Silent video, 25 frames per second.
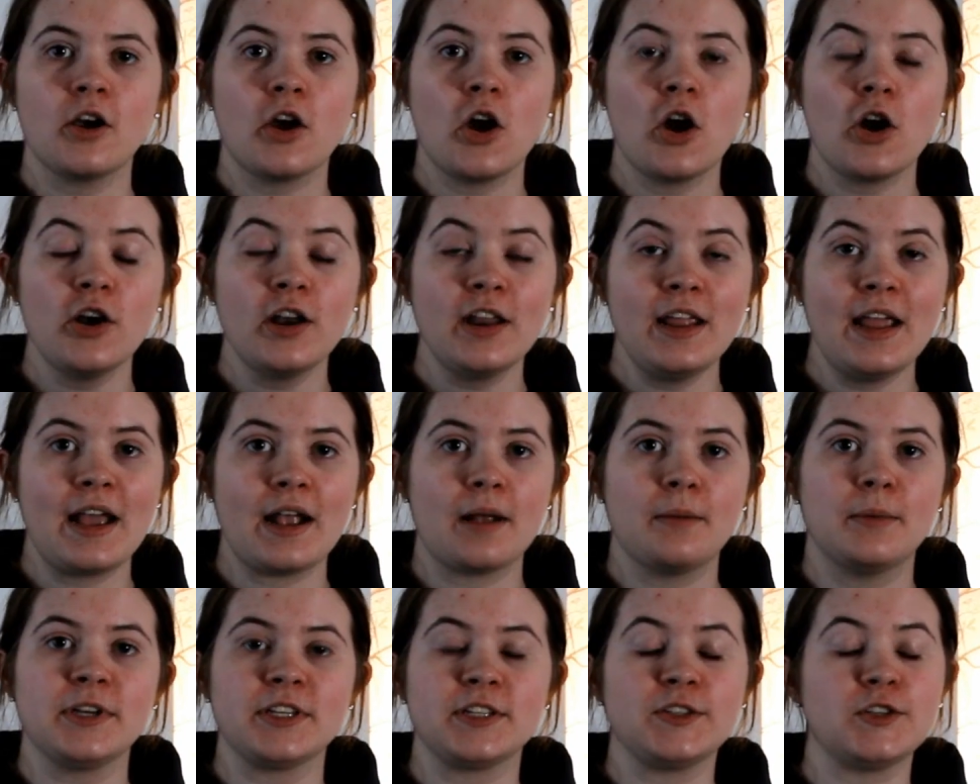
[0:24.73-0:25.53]

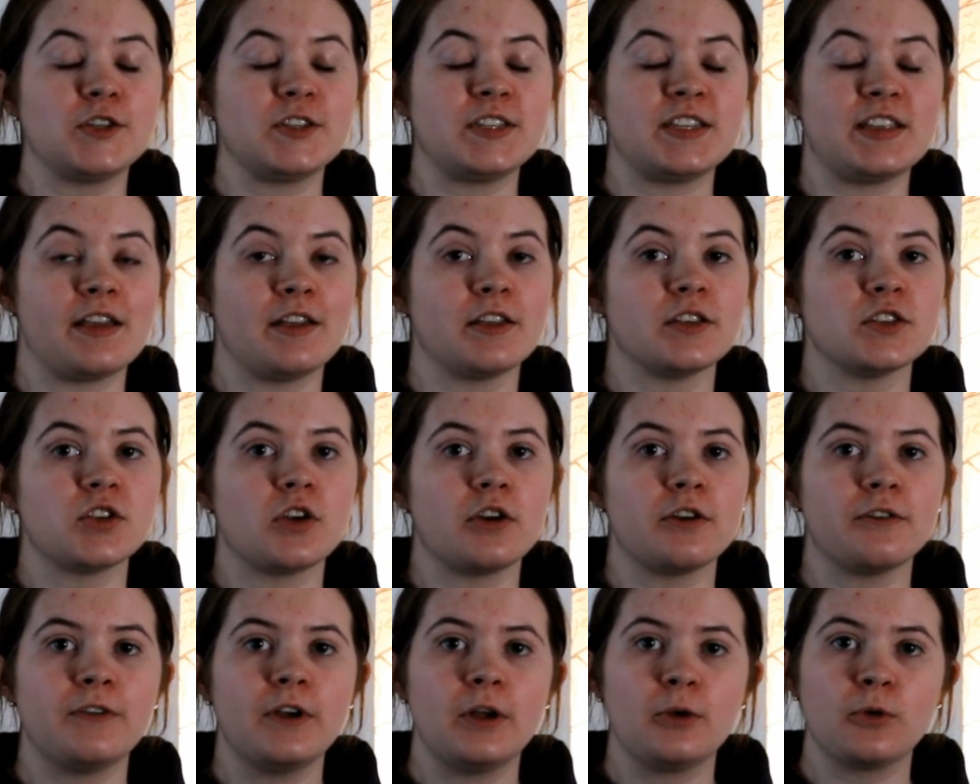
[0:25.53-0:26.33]
Cardiac muscle cells
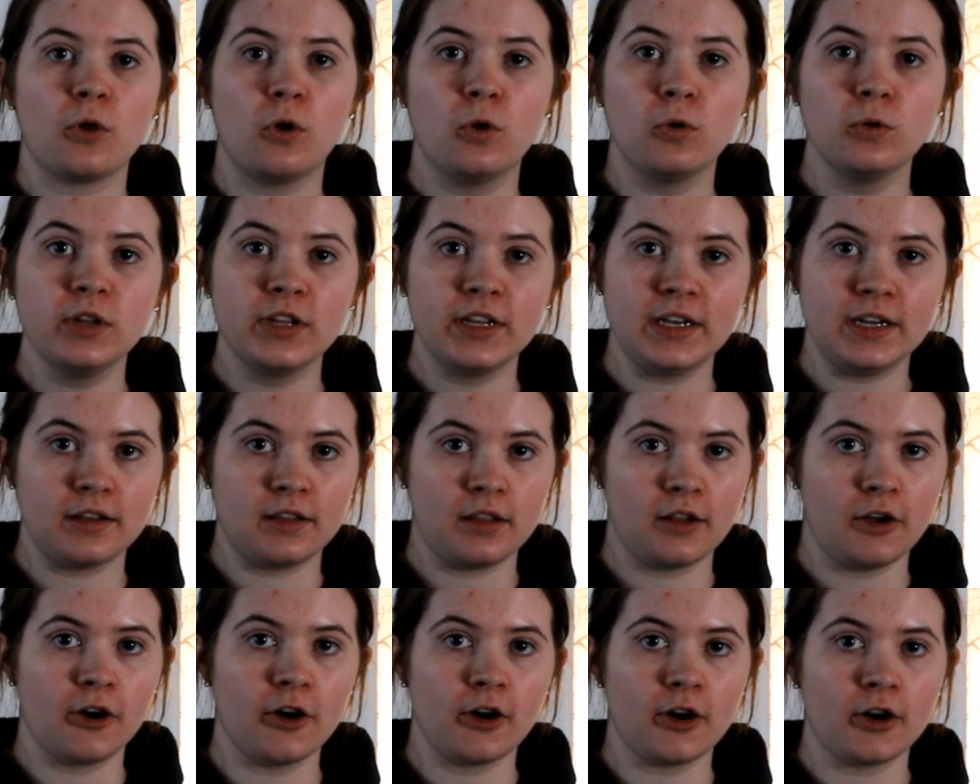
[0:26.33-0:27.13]
are found only in
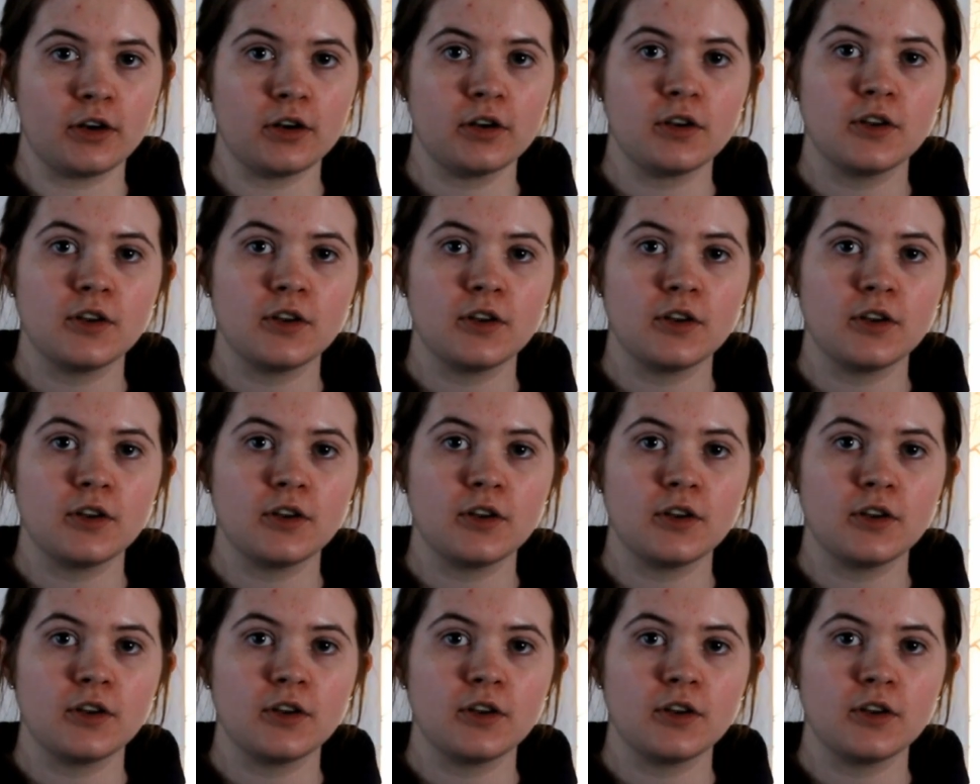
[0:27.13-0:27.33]
the heart.